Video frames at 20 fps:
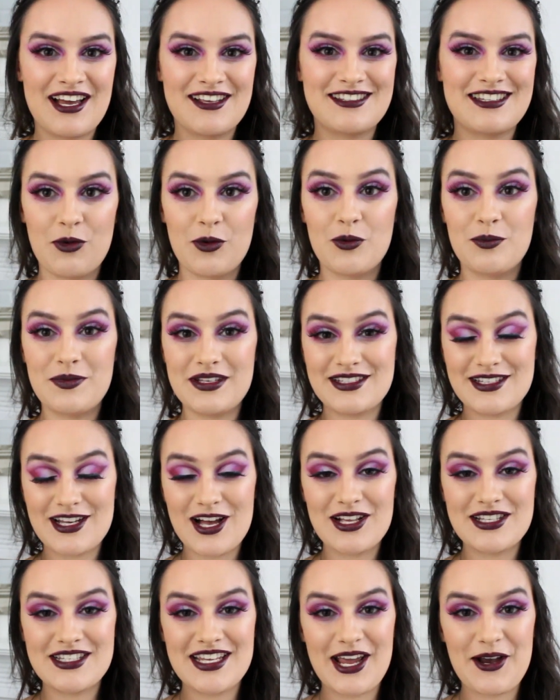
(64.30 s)
us, we will be
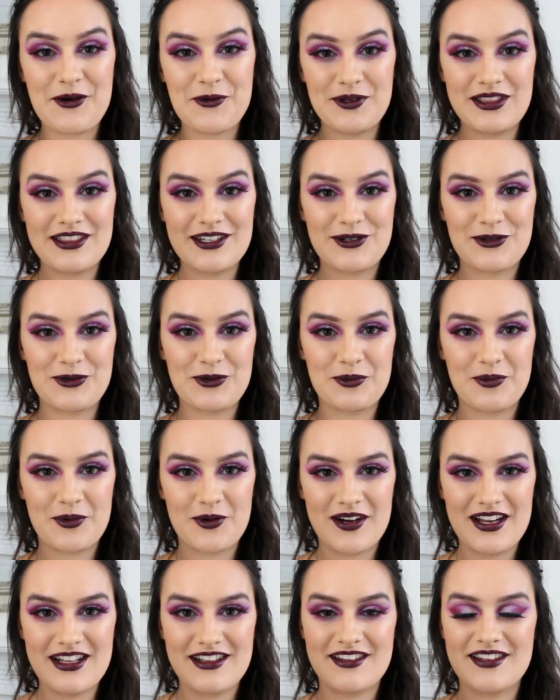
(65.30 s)
starting with The Cruel
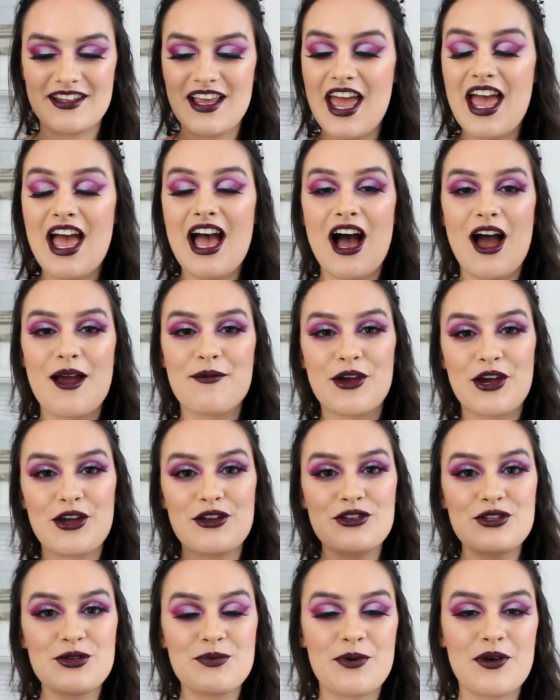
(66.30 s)
Prince. I'm
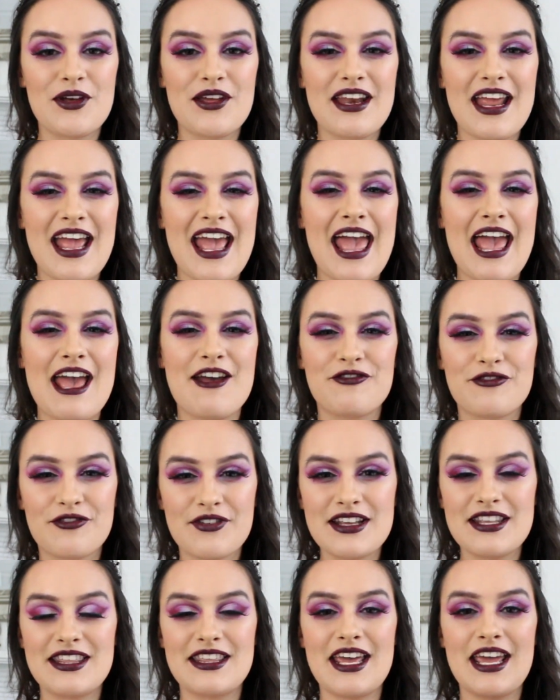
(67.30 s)
going to put
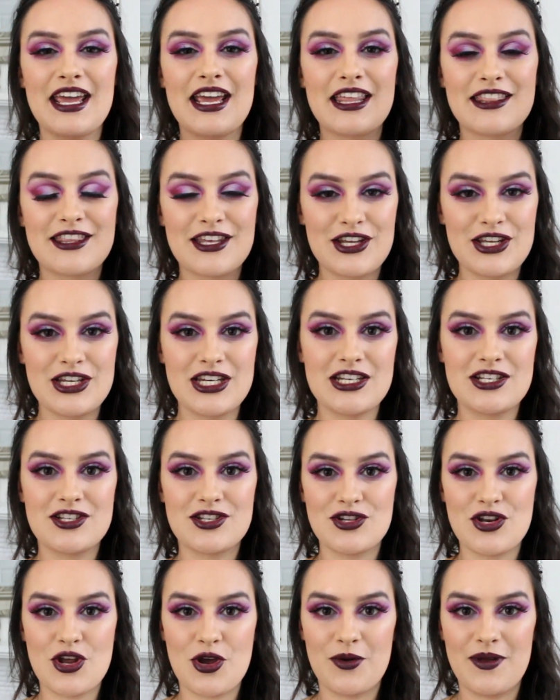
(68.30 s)
everything that you need
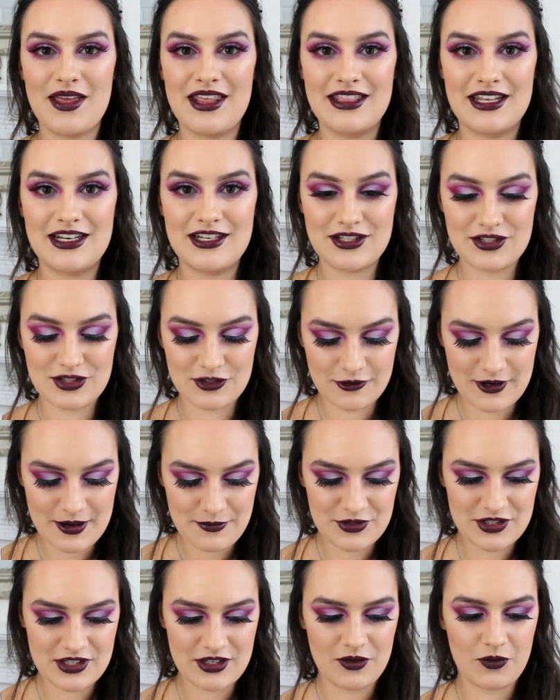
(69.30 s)
to know in the
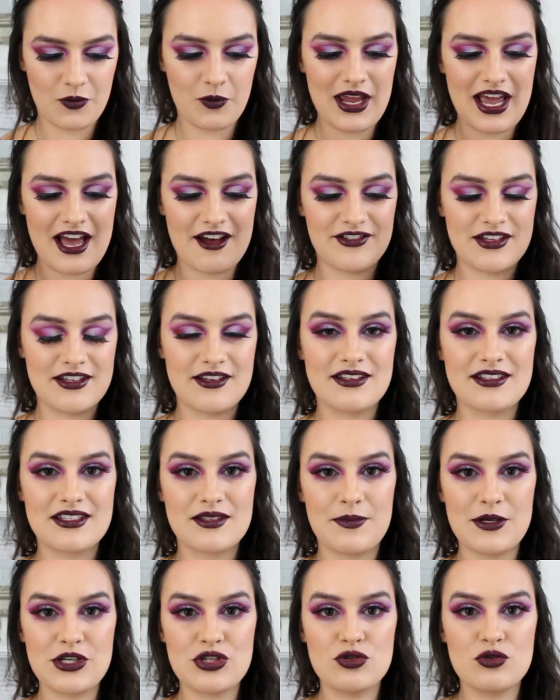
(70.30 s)
description. We have a
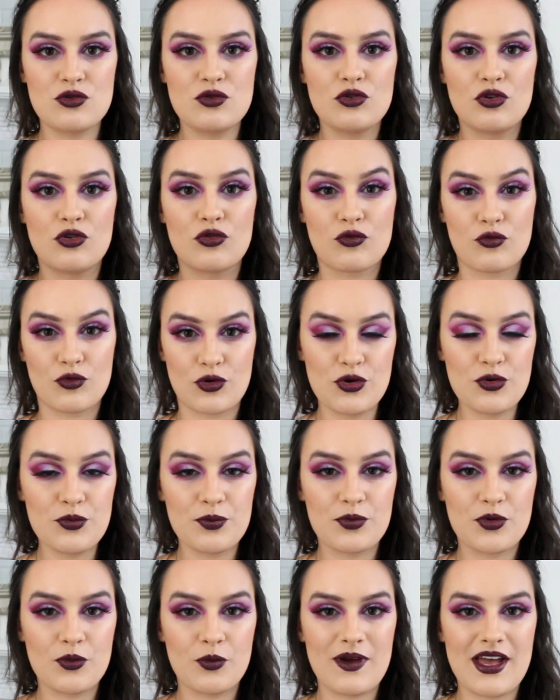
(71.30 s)
special
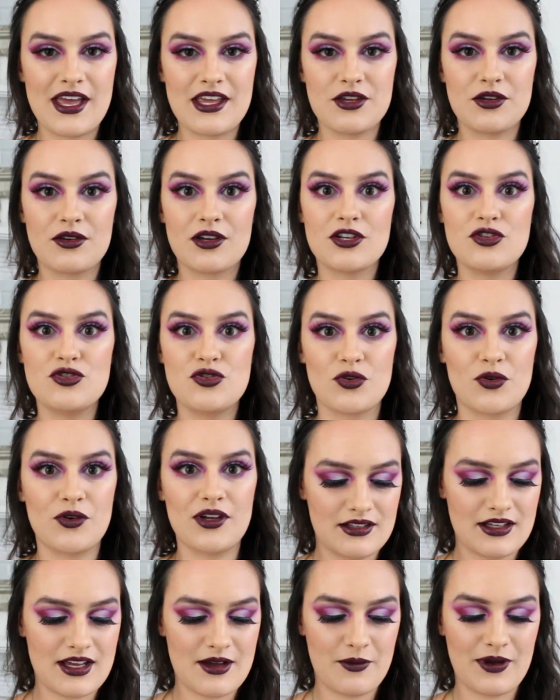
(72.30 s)
group where you can join
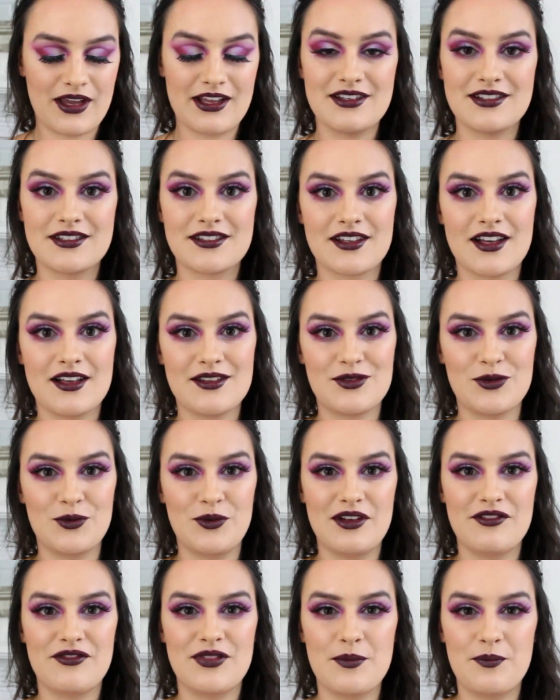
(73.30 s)
and we can discuss
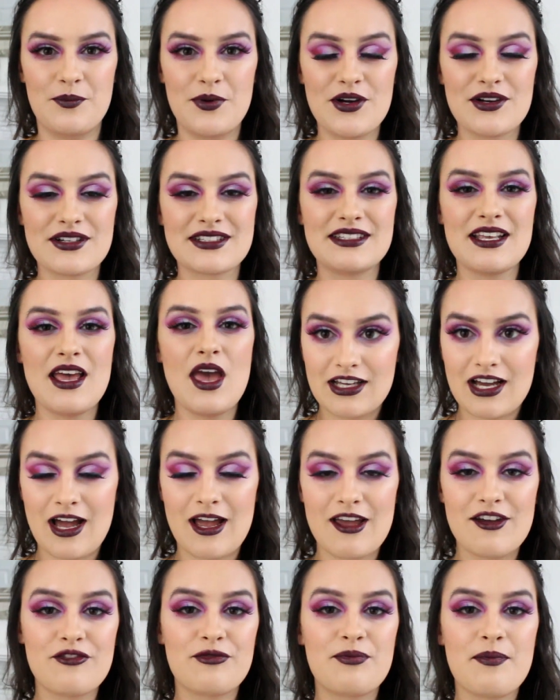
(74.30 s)
all of the books.
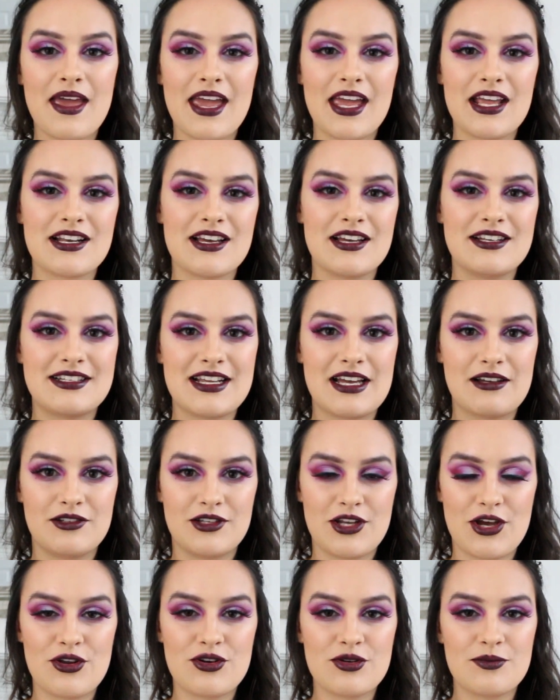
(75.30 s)
I have made a
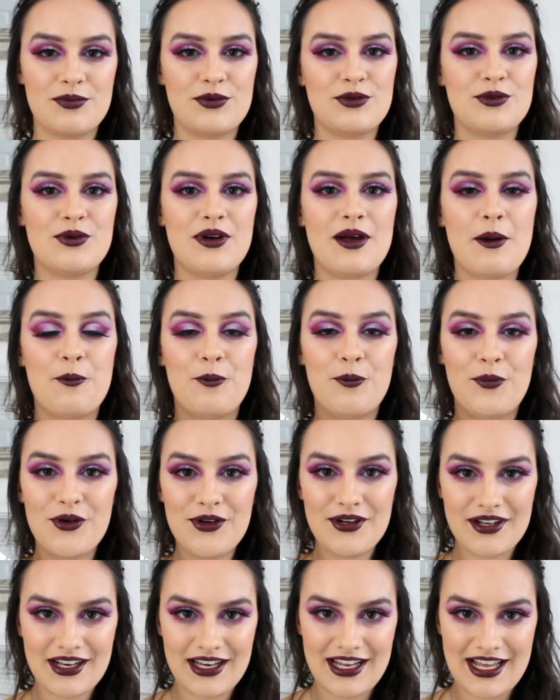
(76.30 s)
downloadable
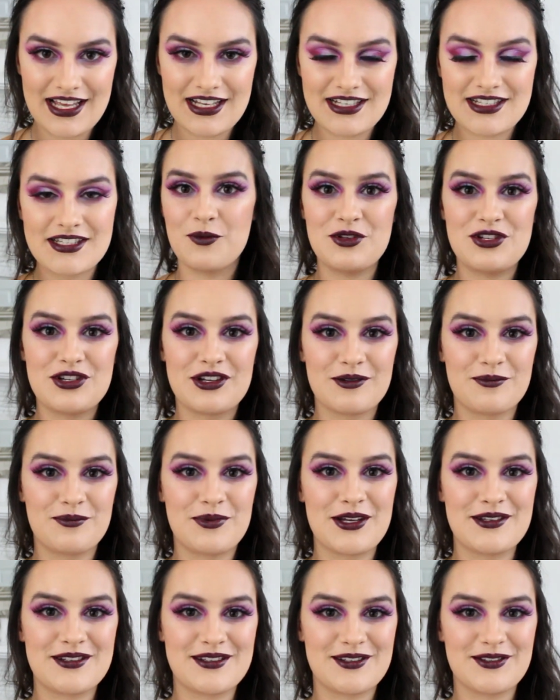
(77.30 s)
booklet which you can
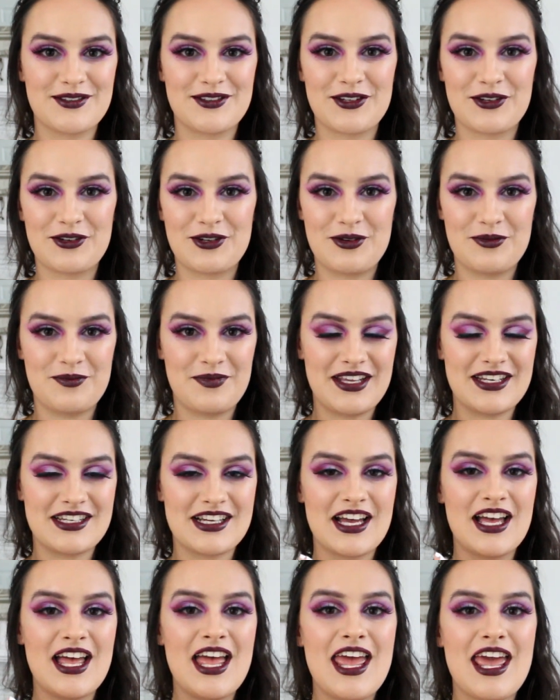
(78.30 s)
post on social
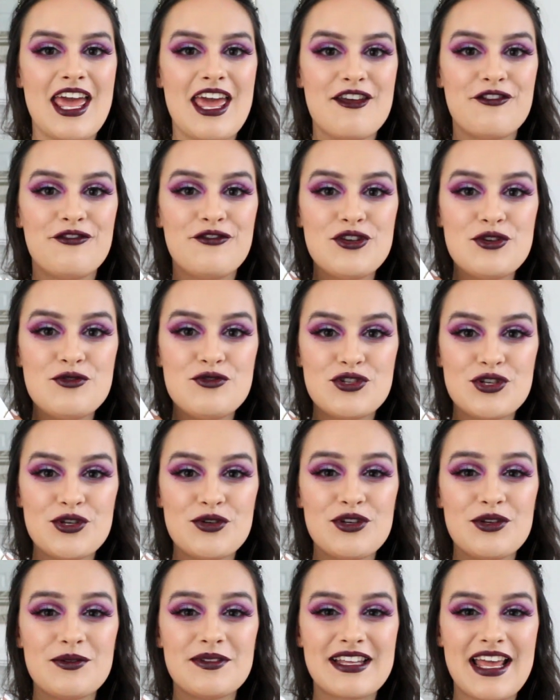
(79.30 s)
media. If you do
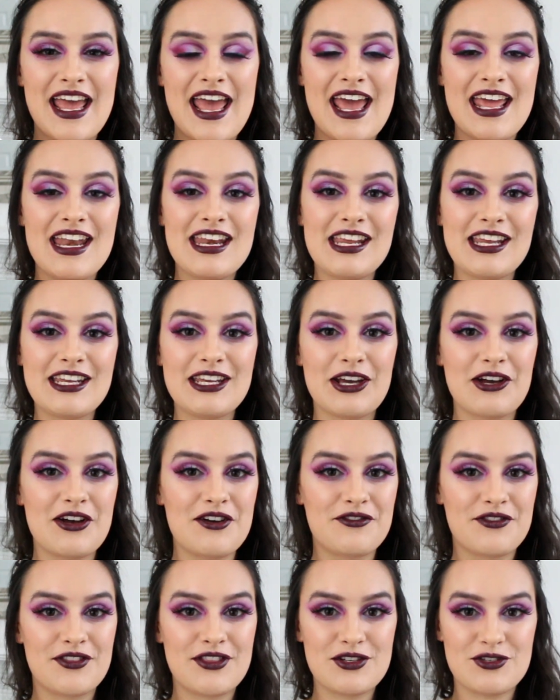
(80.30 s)
use any
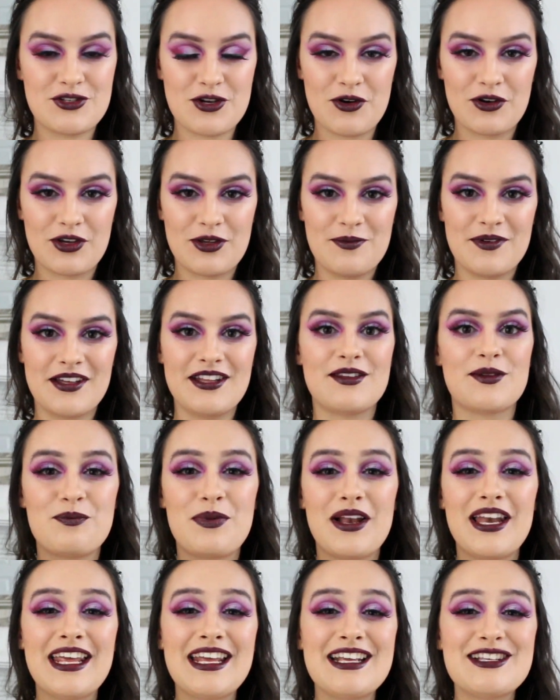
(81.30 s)
of the documents,
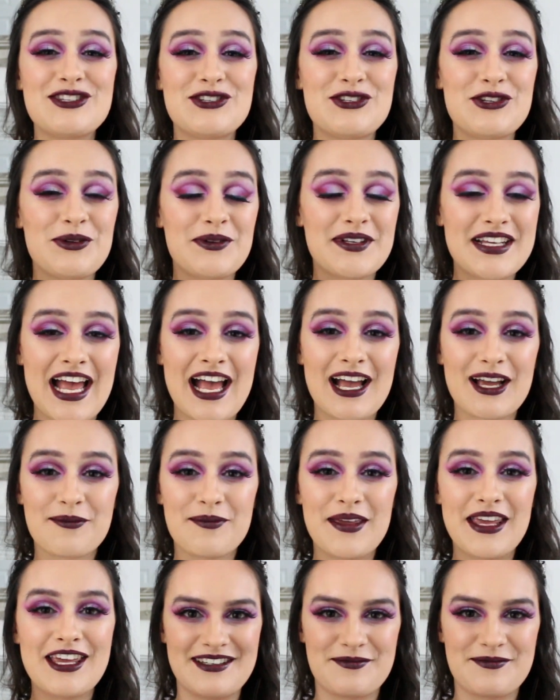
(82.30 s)
please do tag
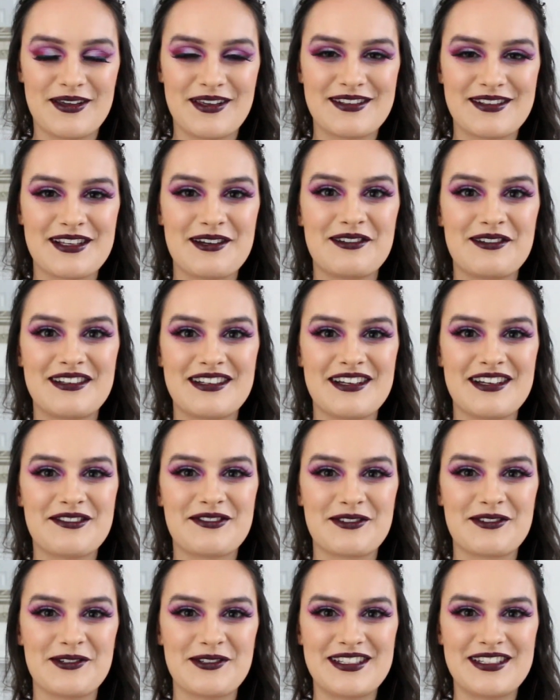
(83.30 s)
me because I would
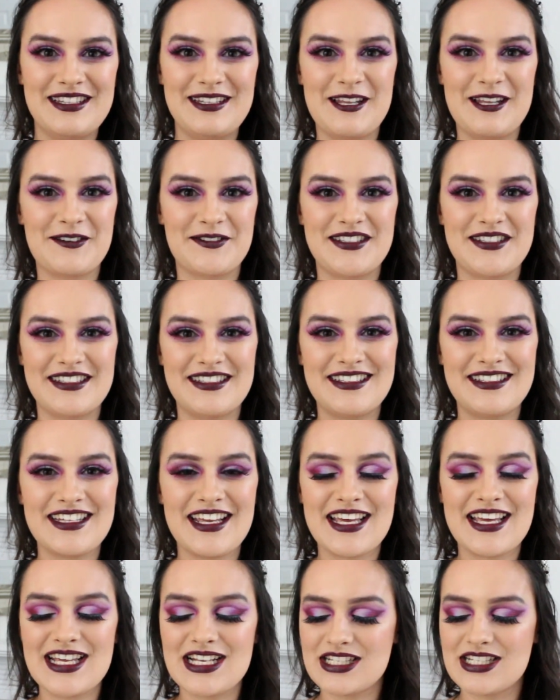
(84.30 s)
of course love to
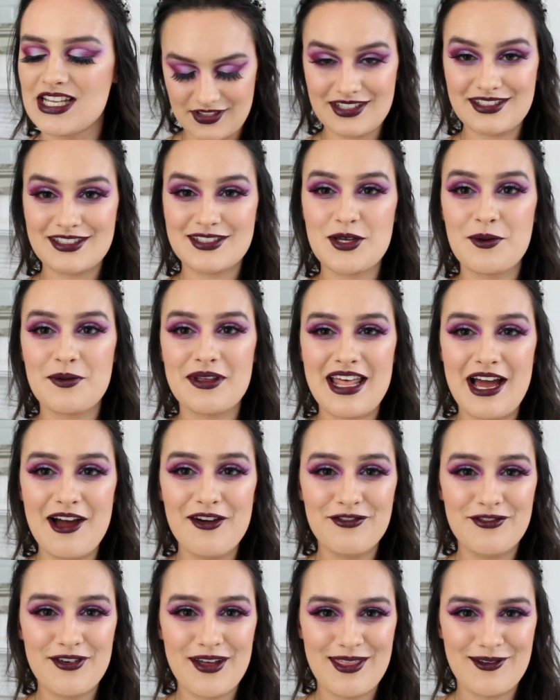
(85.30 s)
see it. So
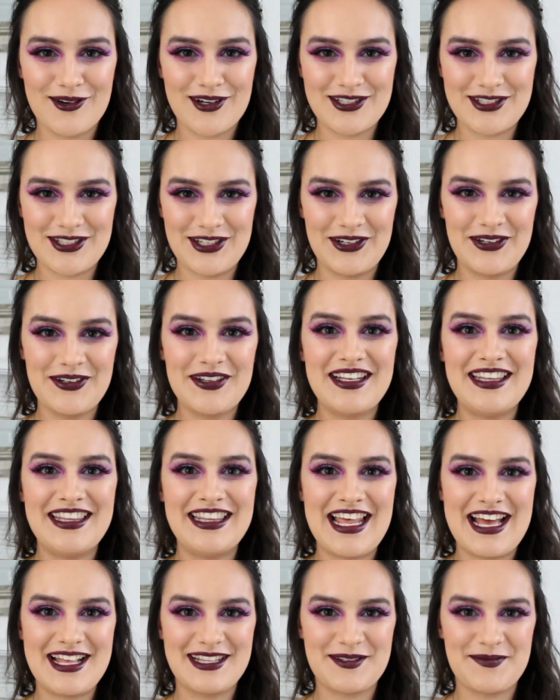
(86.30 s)
without further ado,
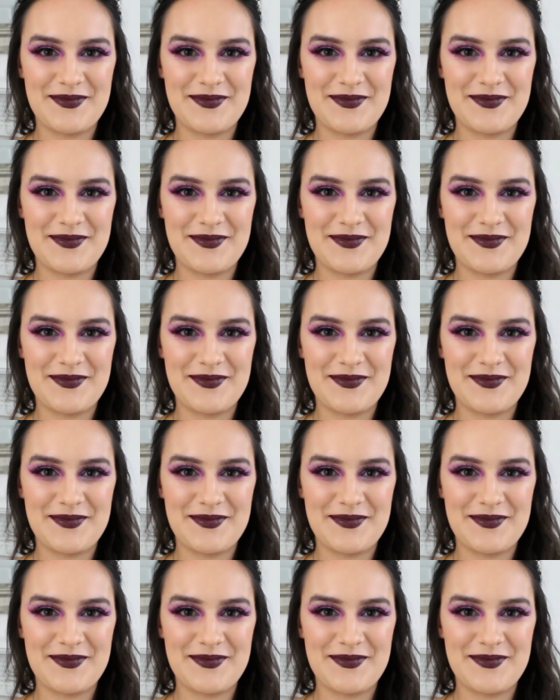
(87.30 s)
let's